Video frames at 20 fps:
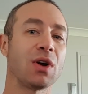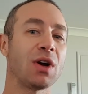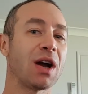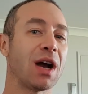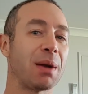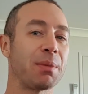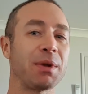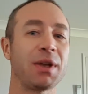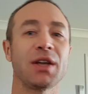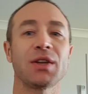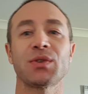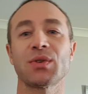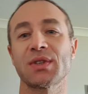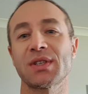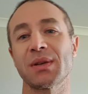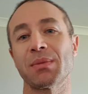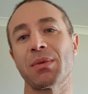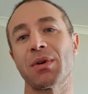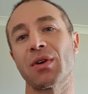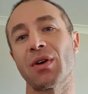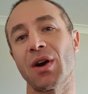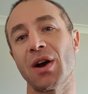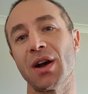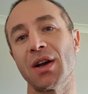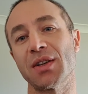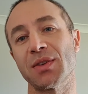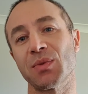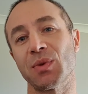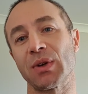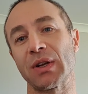I'm here to
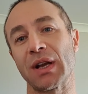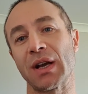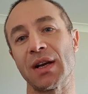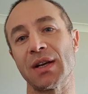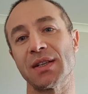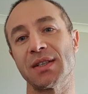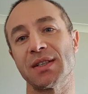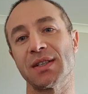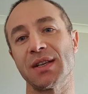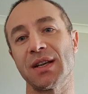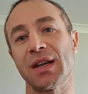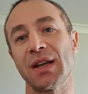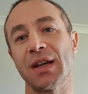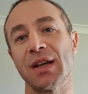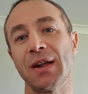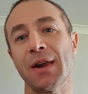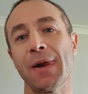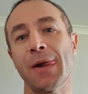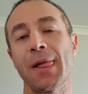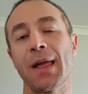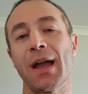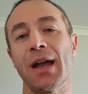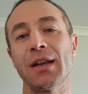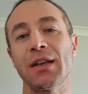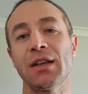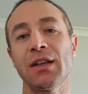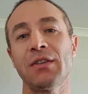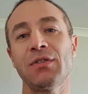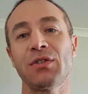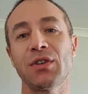summarize what I see,
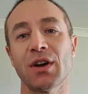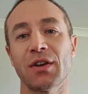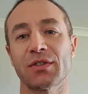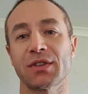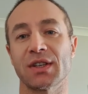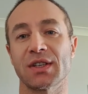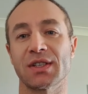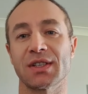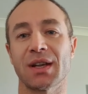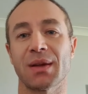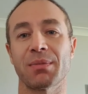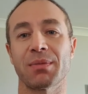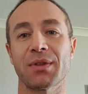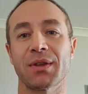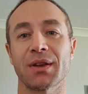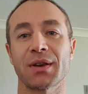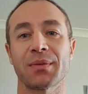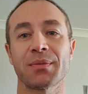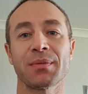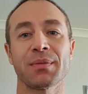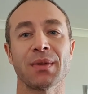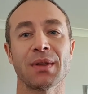and if you're after something,